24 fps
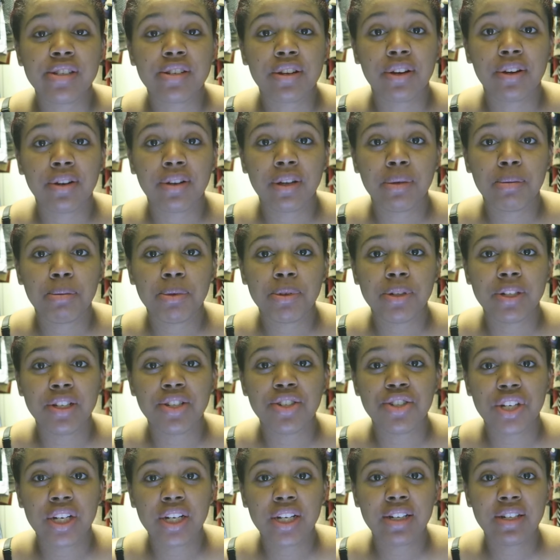is currently
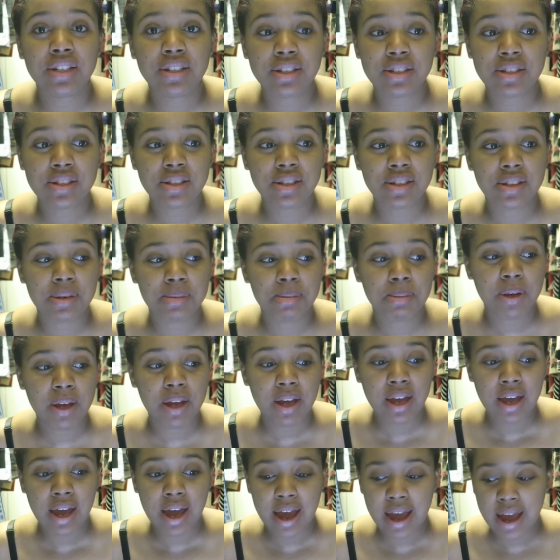putting Jaden to sleep,
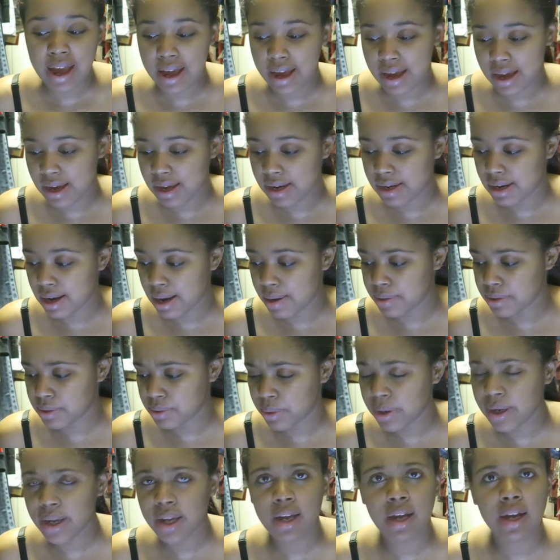and I was
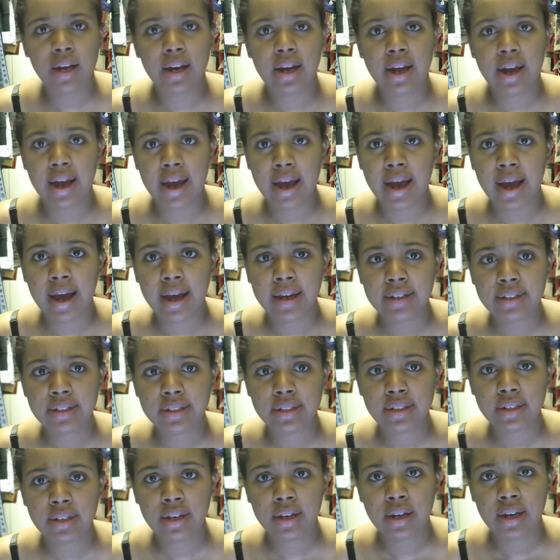working on a
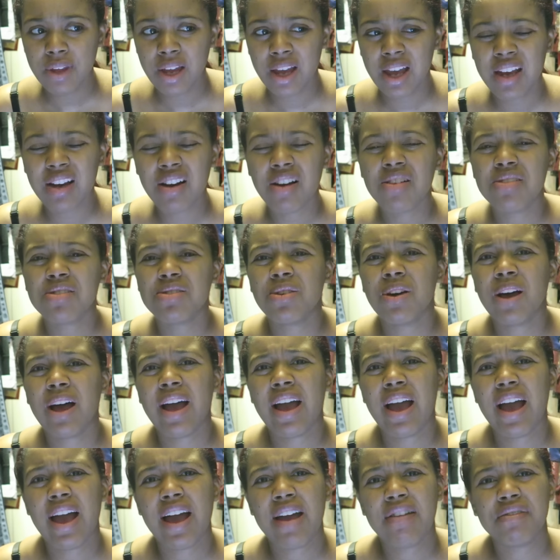hat, and also
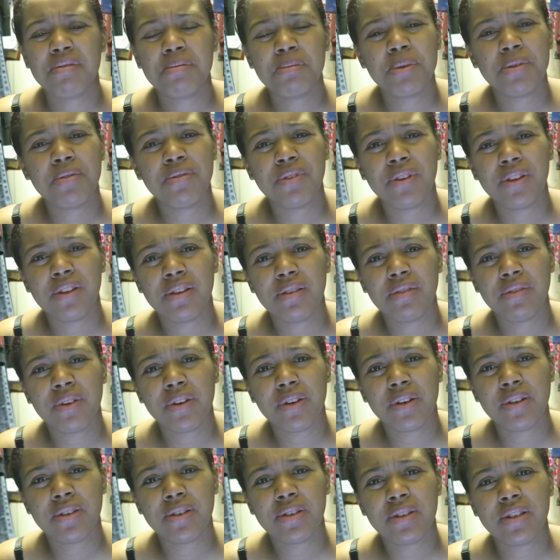I, I haven't been feeling
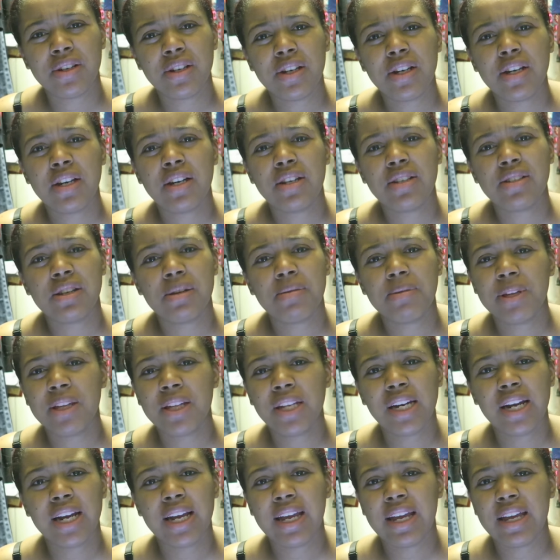very good. Something
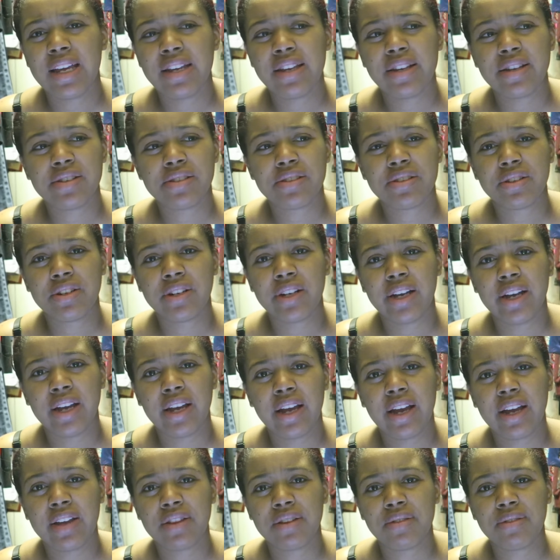that I ate
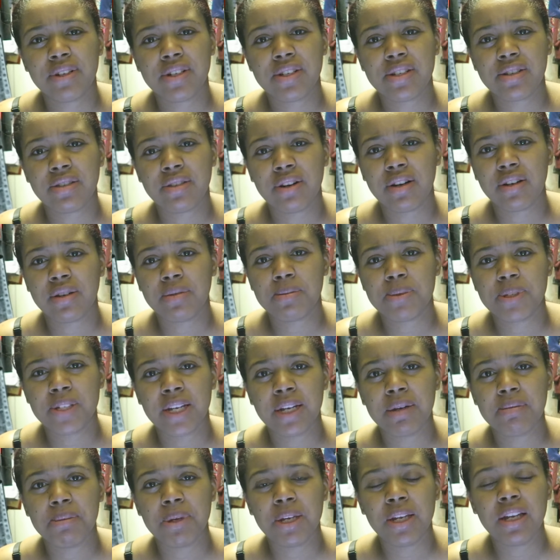yesterday at the restaurant
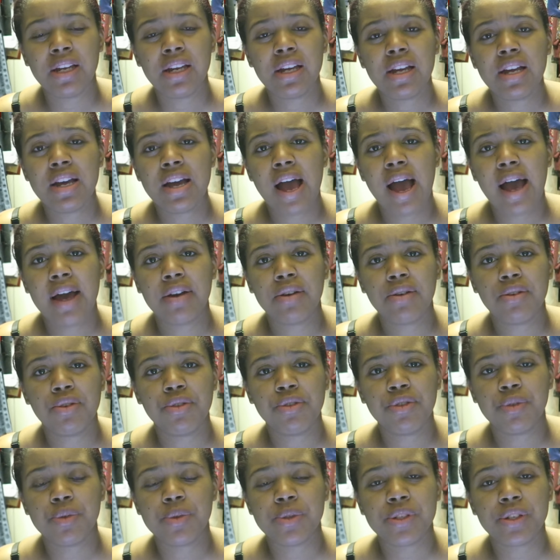upset me. I don't know
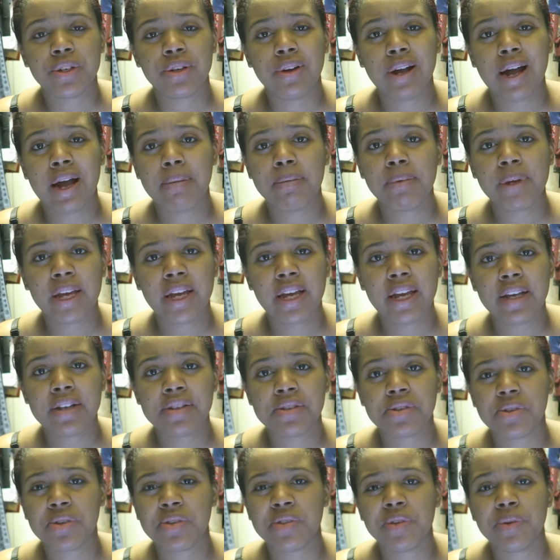if it was the crab
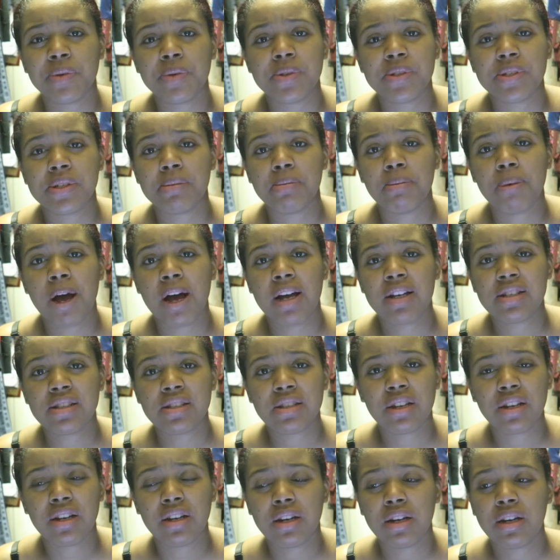cakes or if it was the
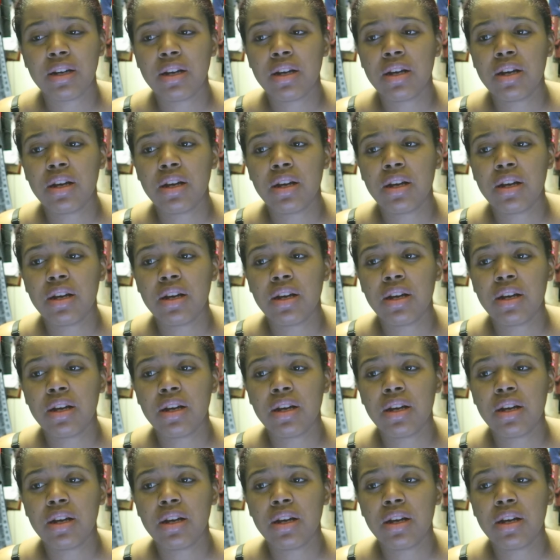pasta